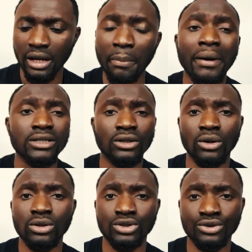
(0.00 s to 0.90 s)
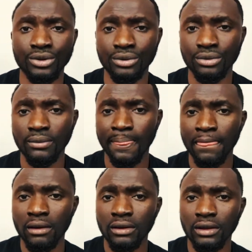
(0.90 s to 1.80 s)
a pastor goes through.
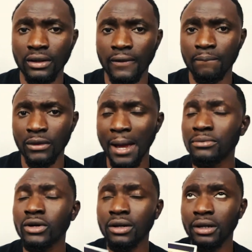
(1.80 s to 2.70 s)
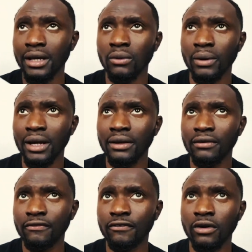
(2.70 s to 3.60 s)
You know, I'm trying to get away
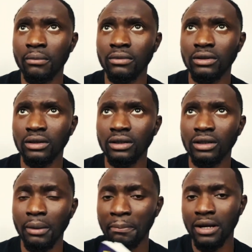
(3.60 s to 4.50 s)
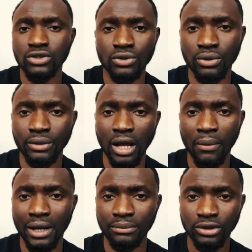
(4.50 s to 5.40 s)
from the pastoral
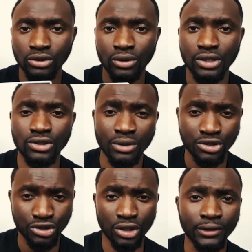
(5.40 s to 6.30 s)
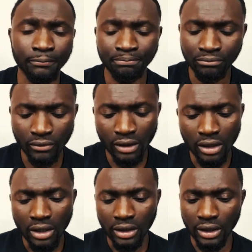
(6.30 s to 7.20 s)
now, and I'm just talking to you as John.
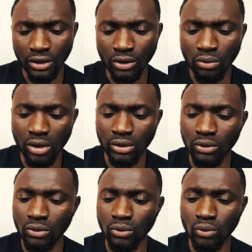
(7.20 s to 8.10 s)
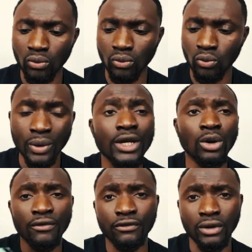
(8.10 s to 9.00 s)
They don't know what we
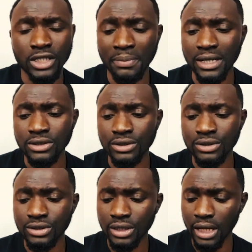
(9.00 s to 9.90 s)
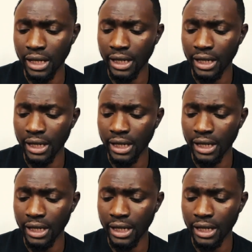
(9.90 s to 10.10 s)
go through as pastors.